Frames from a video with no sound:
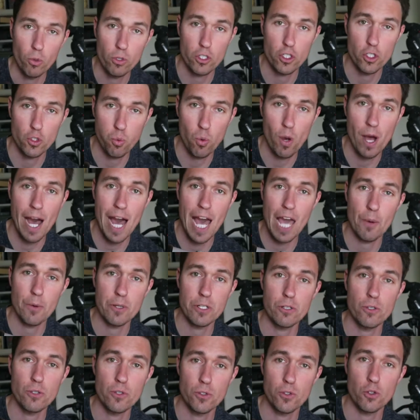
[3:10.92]
Which is why
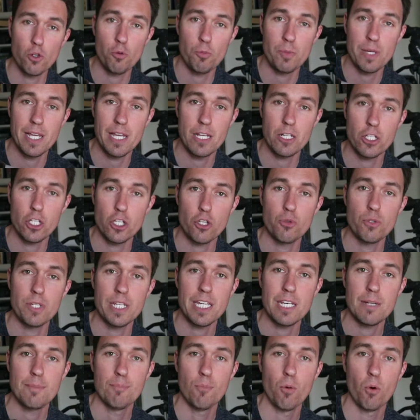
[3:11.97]
when you zoom in, you
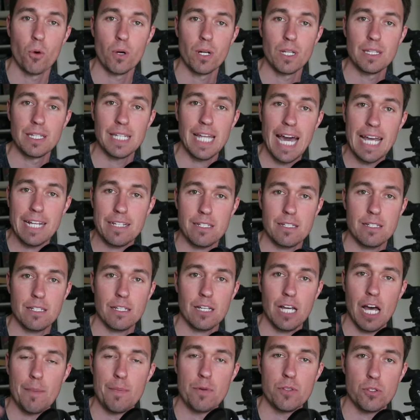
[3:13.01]
need more light to
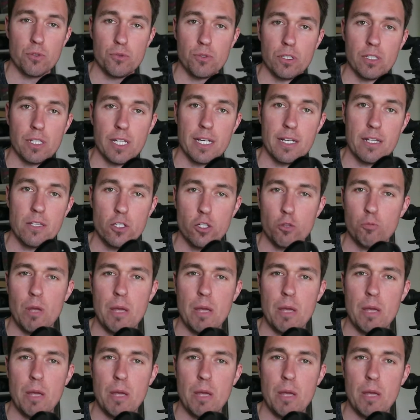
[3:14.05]
come in through the lens.